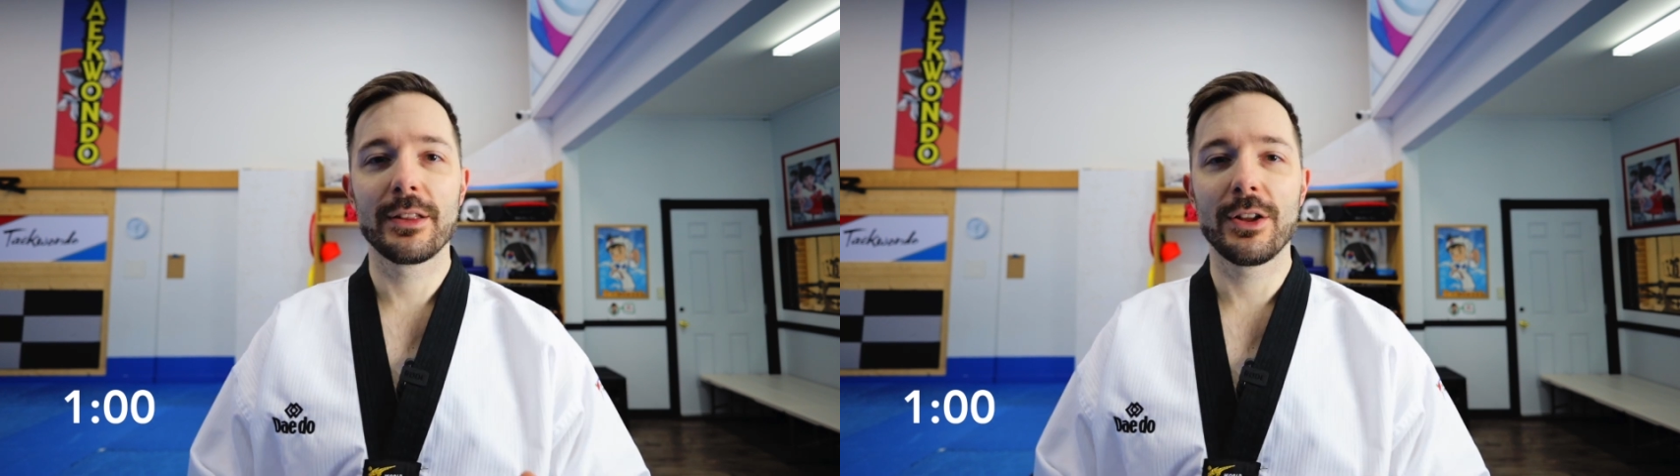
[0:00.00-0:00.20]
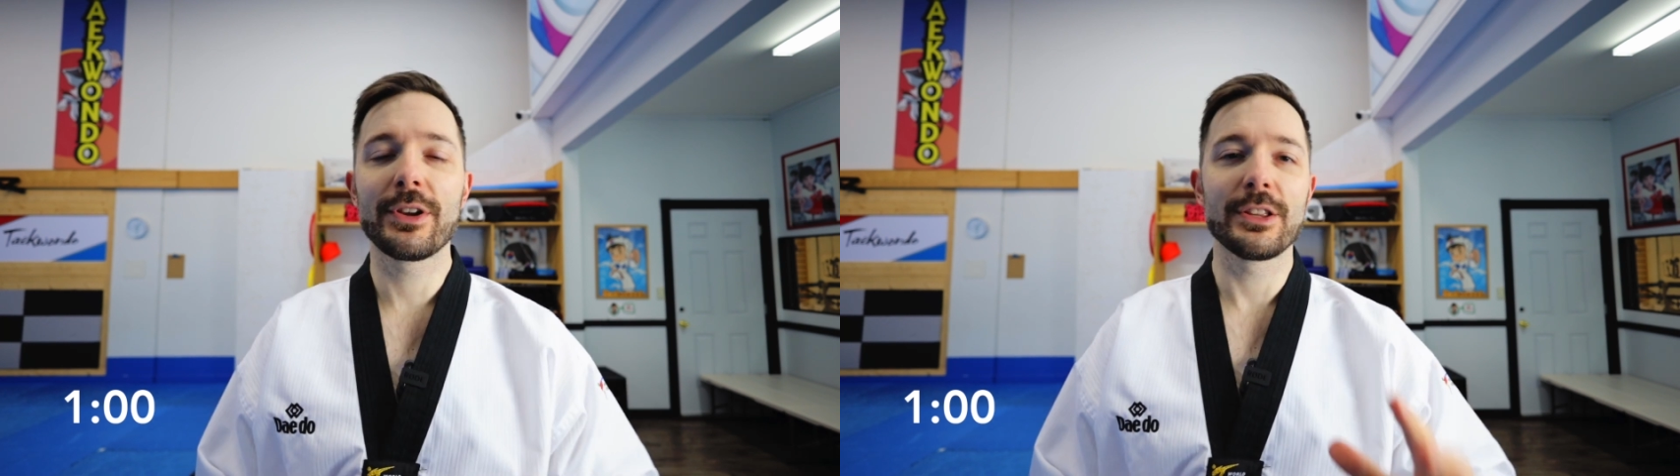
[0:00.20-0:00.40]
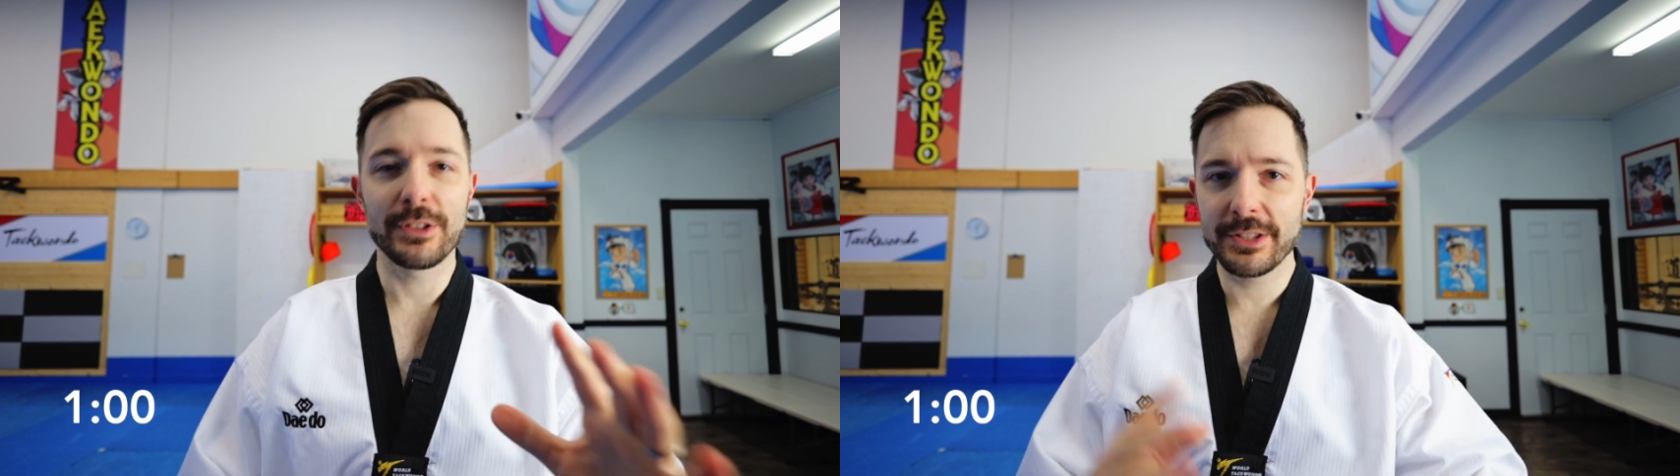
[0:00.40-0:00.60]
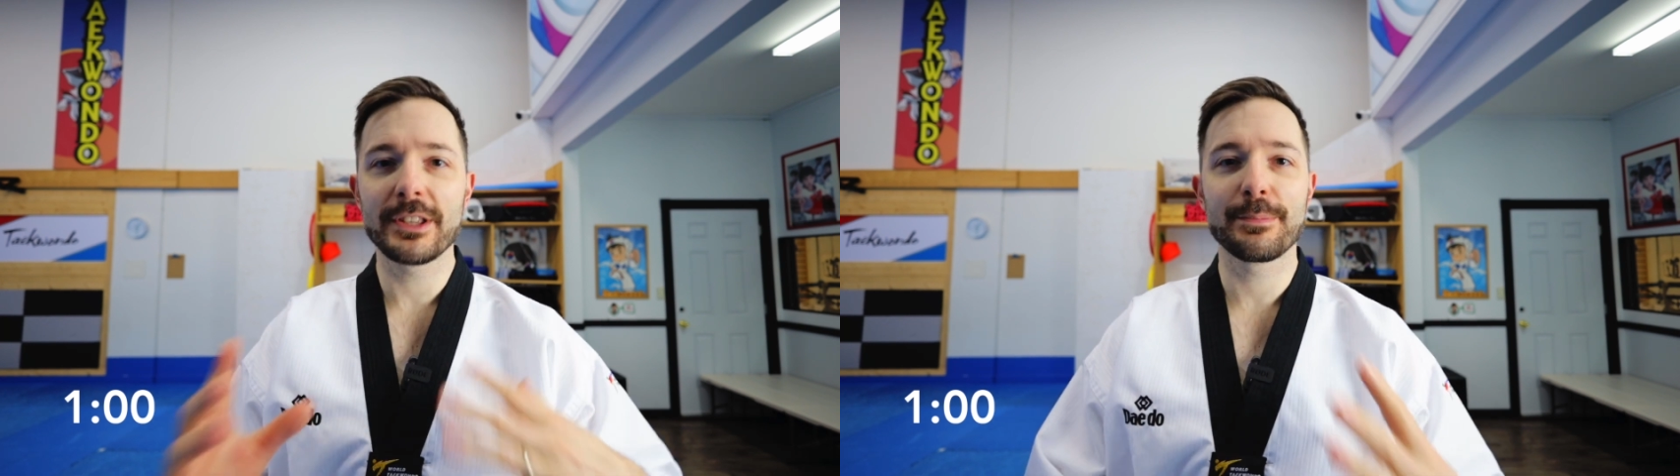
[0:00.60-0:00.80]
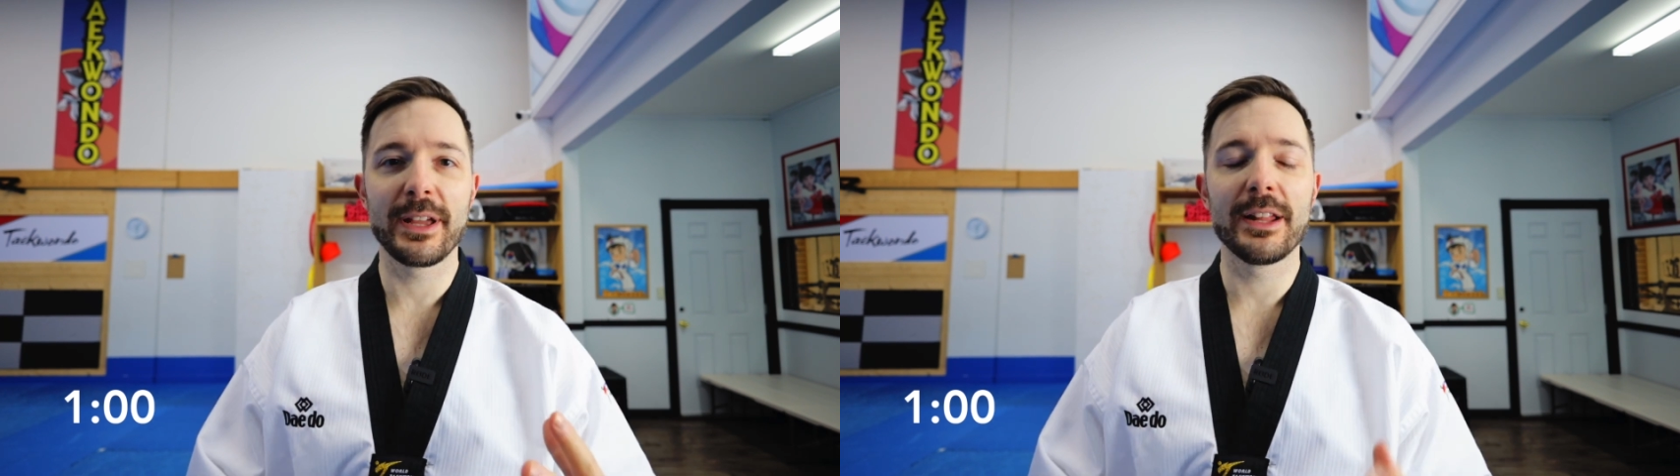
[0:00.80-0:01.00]
Okay, so let's
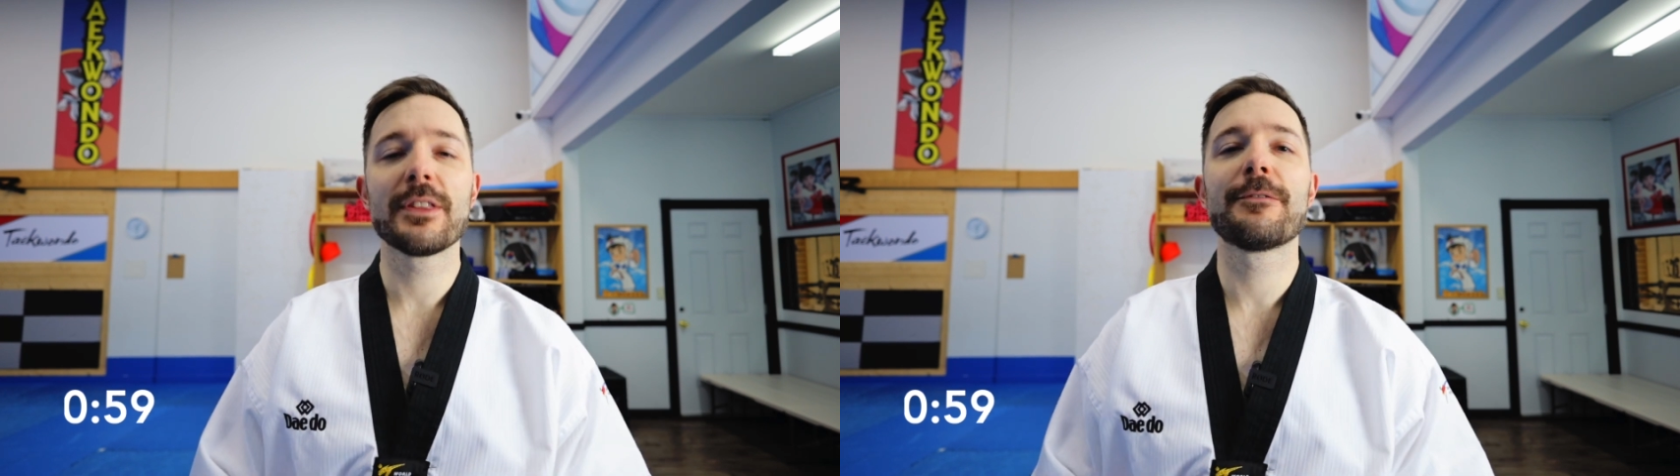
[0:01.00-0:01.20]
explain it.